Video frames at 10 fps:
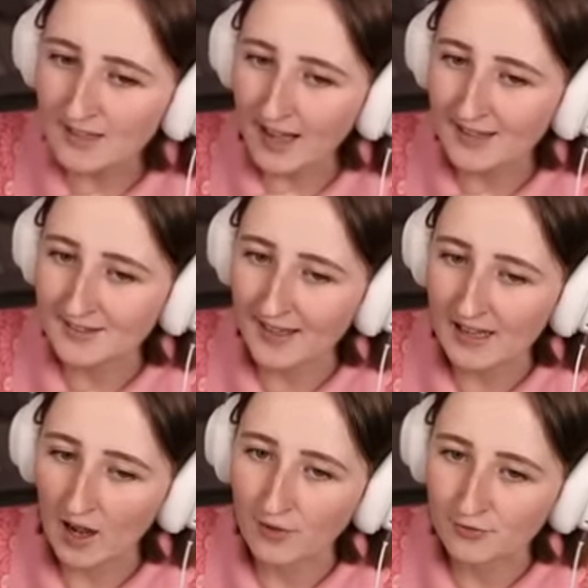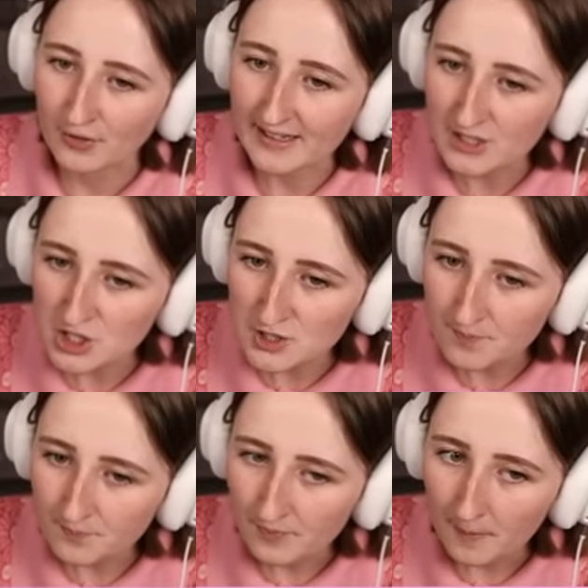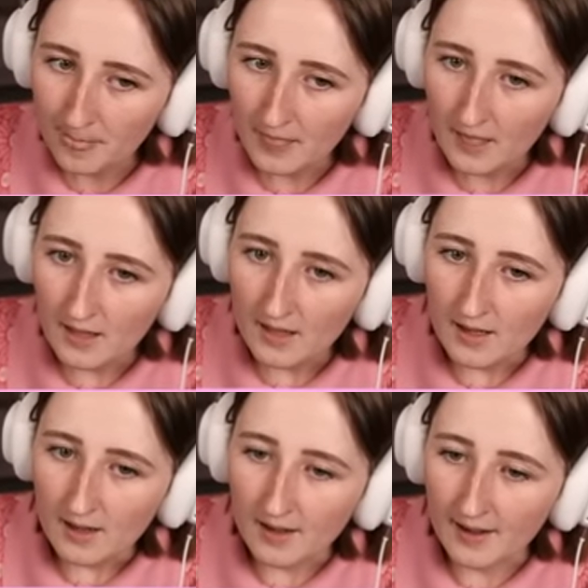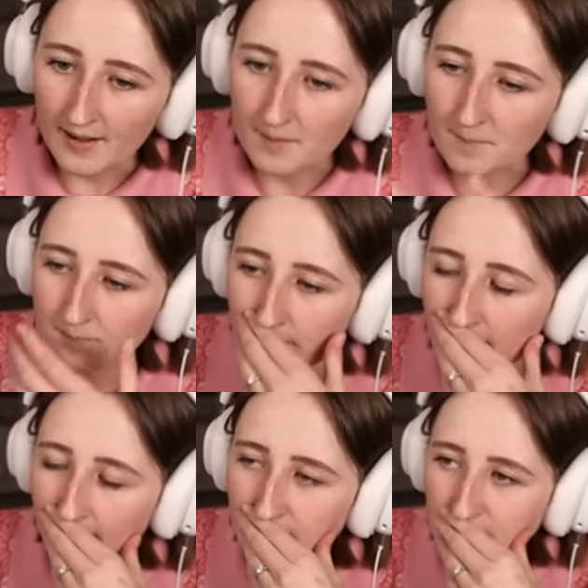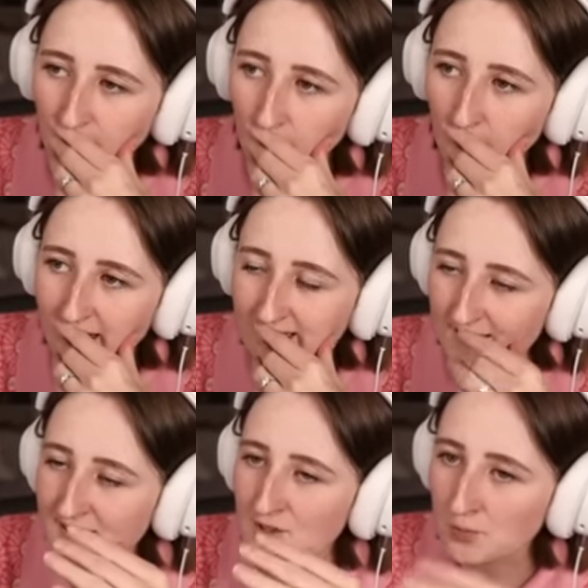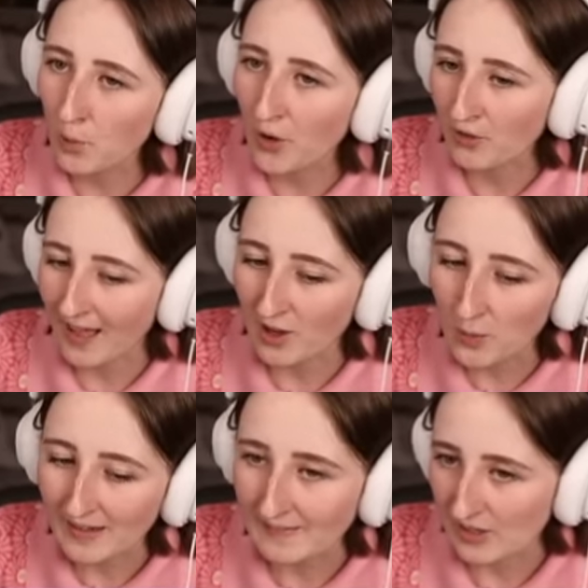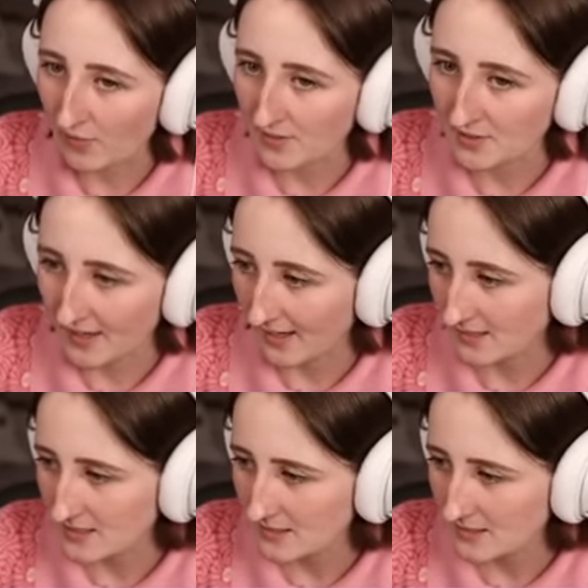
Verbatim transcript: as like a fridge. Um, and so it doesn't spoil that quickly on the stand.